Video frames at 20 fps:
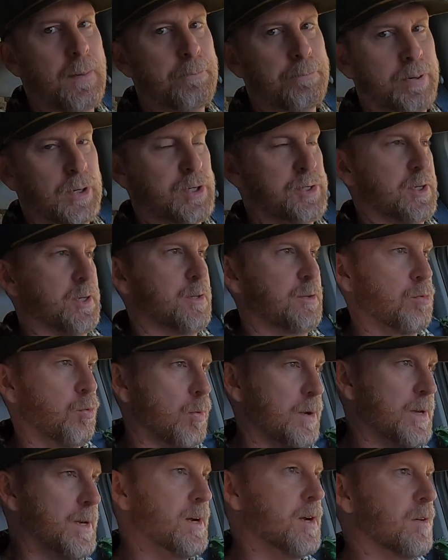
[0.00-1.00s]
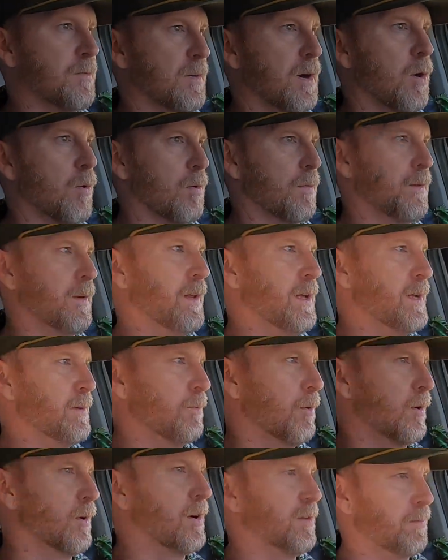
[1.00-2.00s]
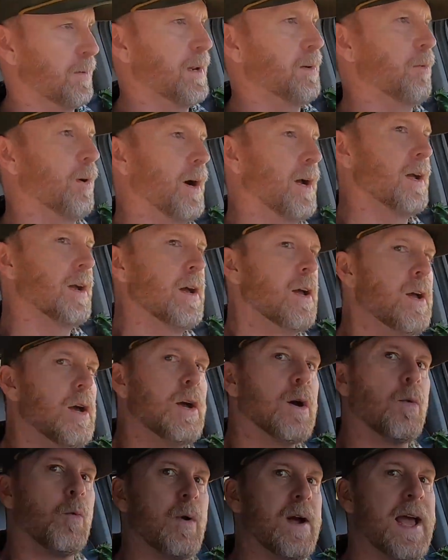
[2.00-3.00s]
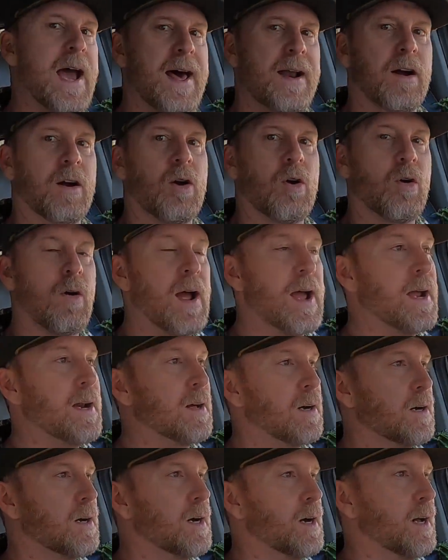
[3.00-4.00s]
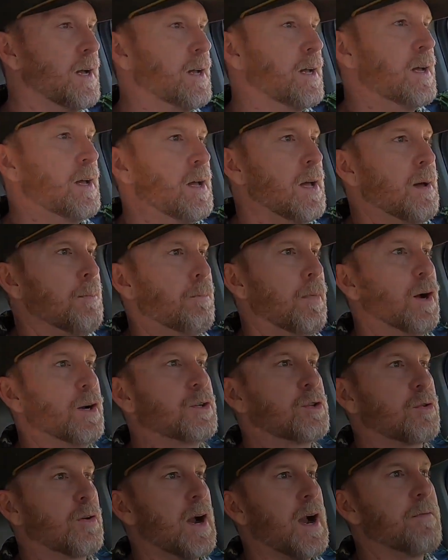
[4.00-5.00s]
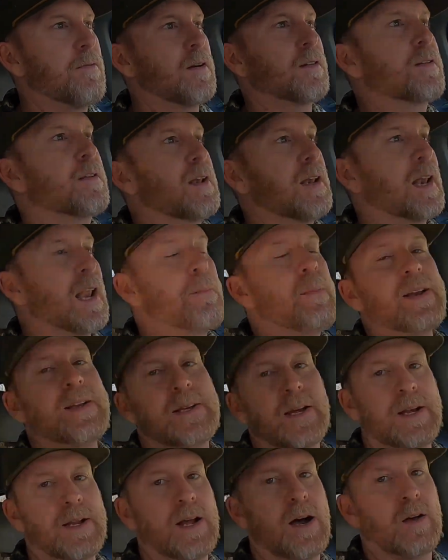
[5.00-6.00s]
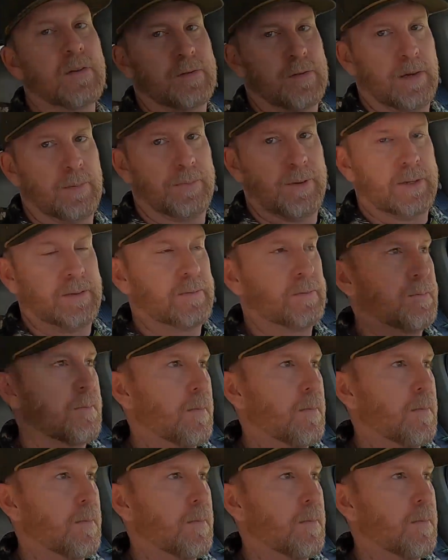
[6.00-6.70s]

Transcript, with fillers: I'm pushing 20 years older than he was. But anyway, we had a great hunt. But Trevor's, let me tell y'all something.